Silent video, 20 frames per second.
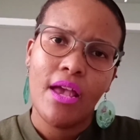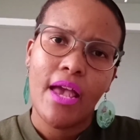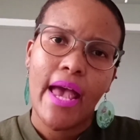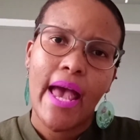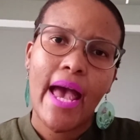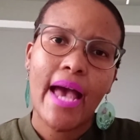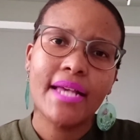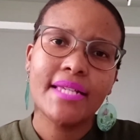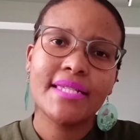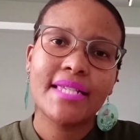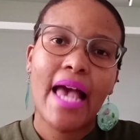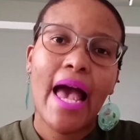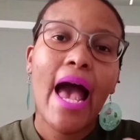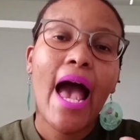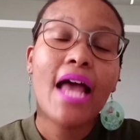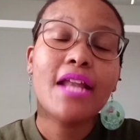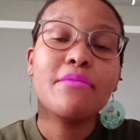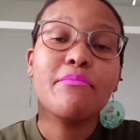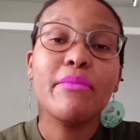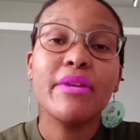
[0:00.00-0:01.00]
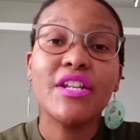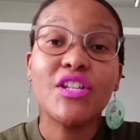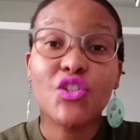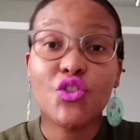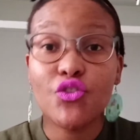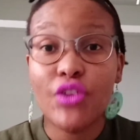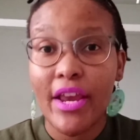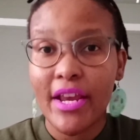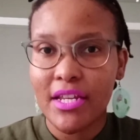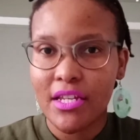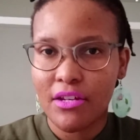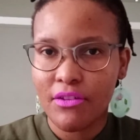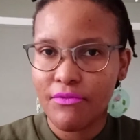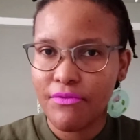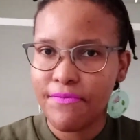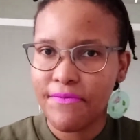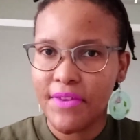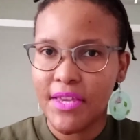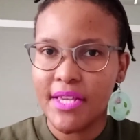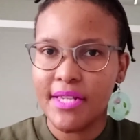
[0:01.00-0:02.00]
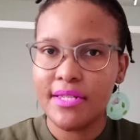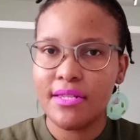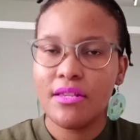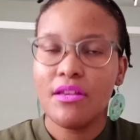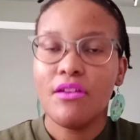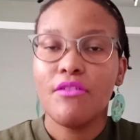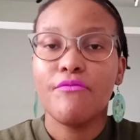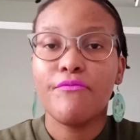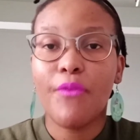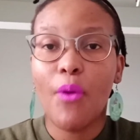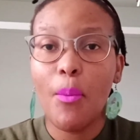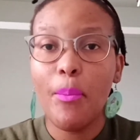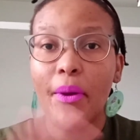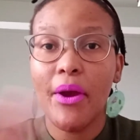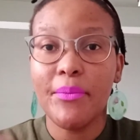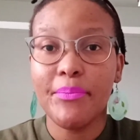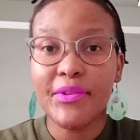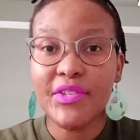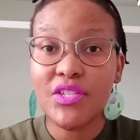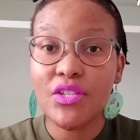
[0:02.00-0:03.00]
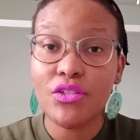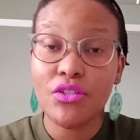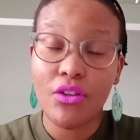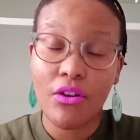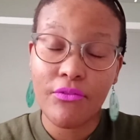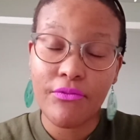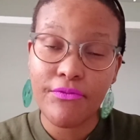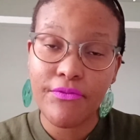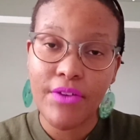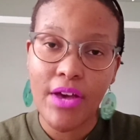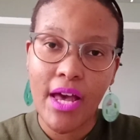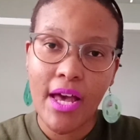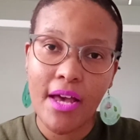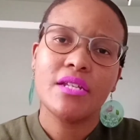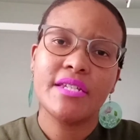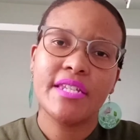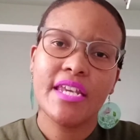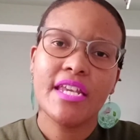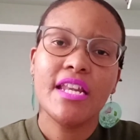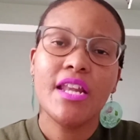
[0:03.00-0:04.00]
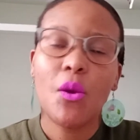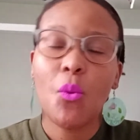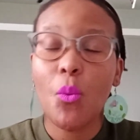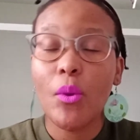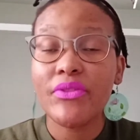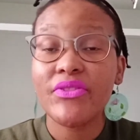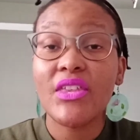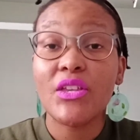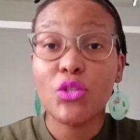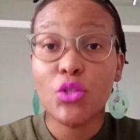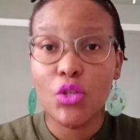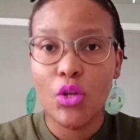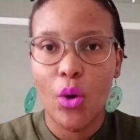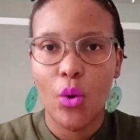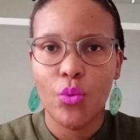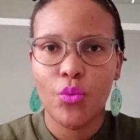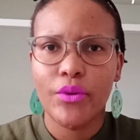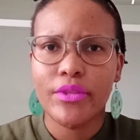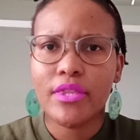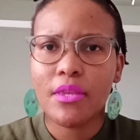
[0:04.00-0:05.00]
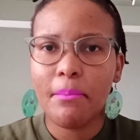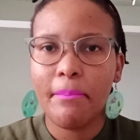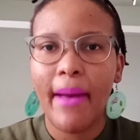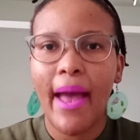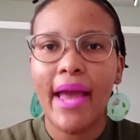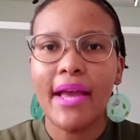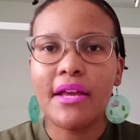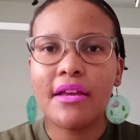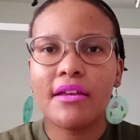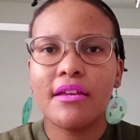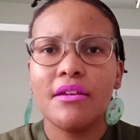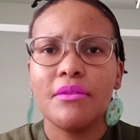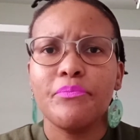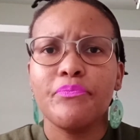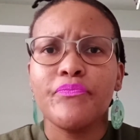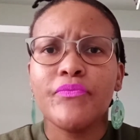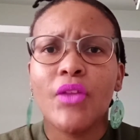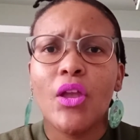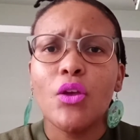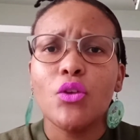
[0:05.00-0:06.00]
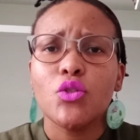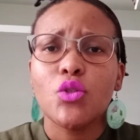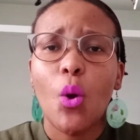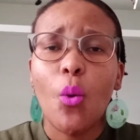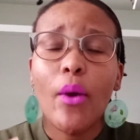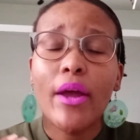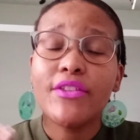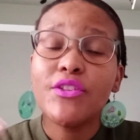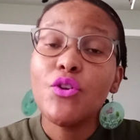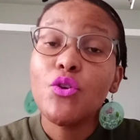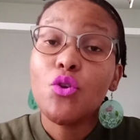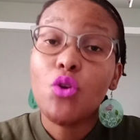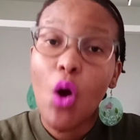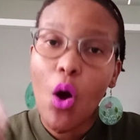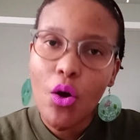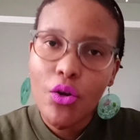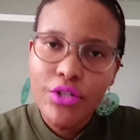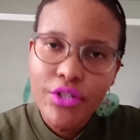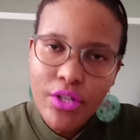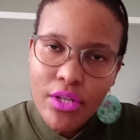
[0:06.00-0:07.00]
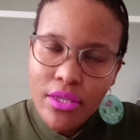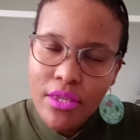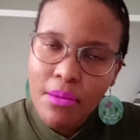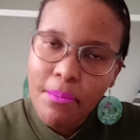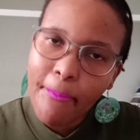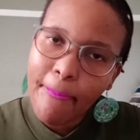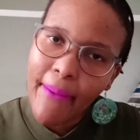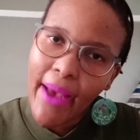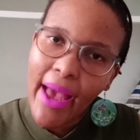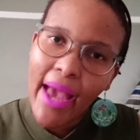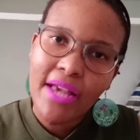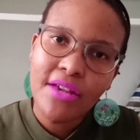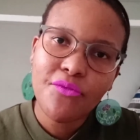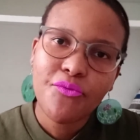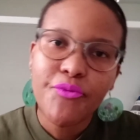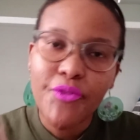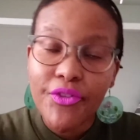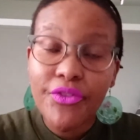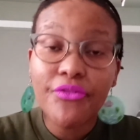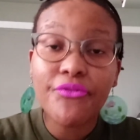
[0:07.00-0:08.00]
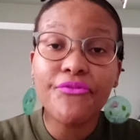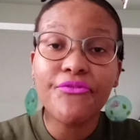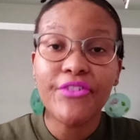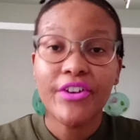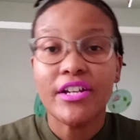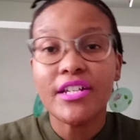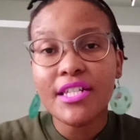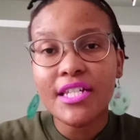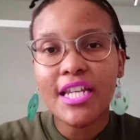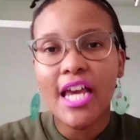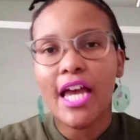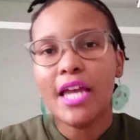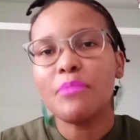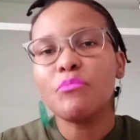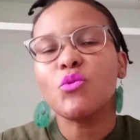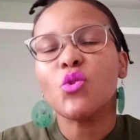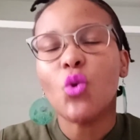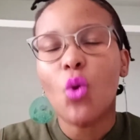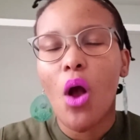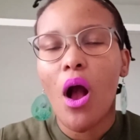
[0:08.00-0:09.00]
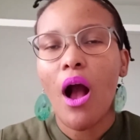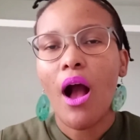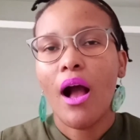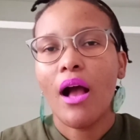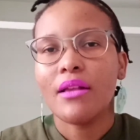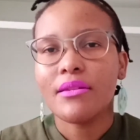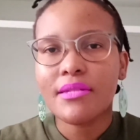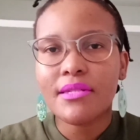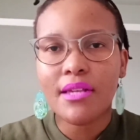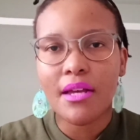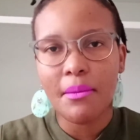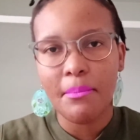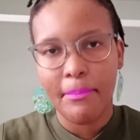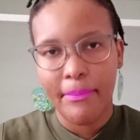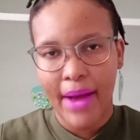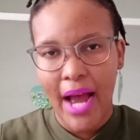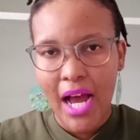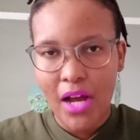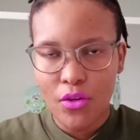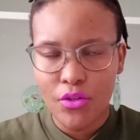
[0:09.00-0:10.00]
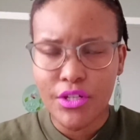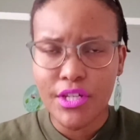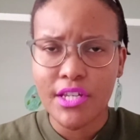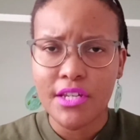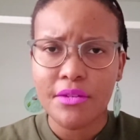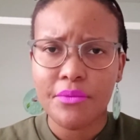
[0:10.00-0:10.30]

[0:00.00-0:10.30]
as administration fees for purposes of dealing with this loan with the bank. So when you go to the bank for the first time to ask about